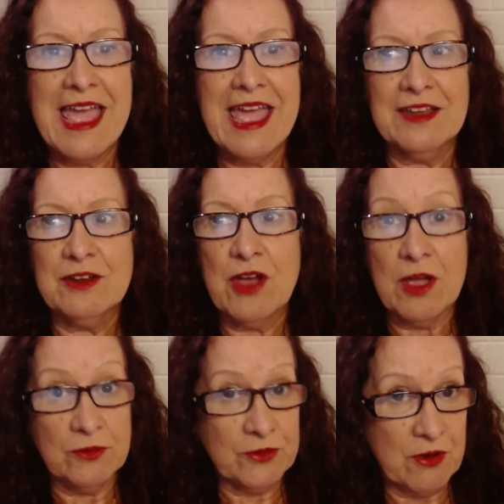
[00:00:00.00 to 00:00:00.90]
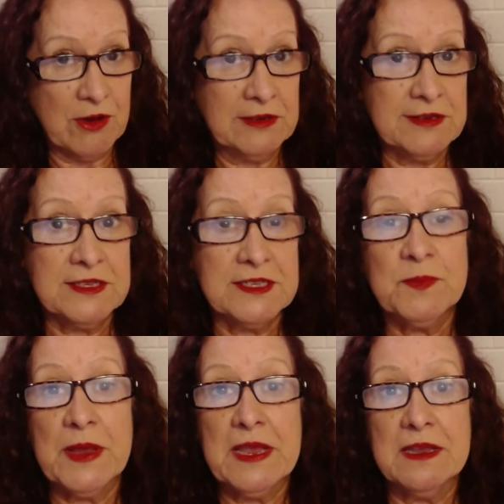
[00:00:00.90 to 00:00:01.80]
and I was going to
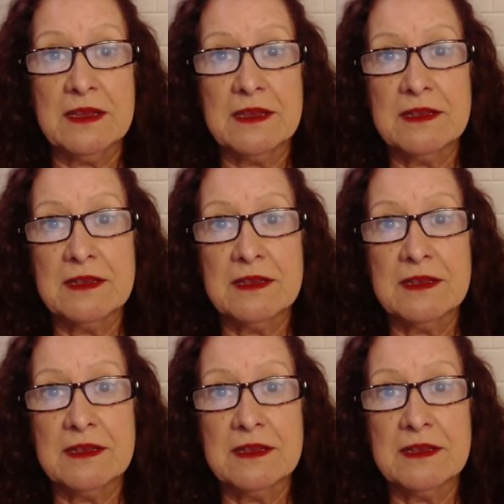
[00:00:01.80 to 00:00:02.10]
speak,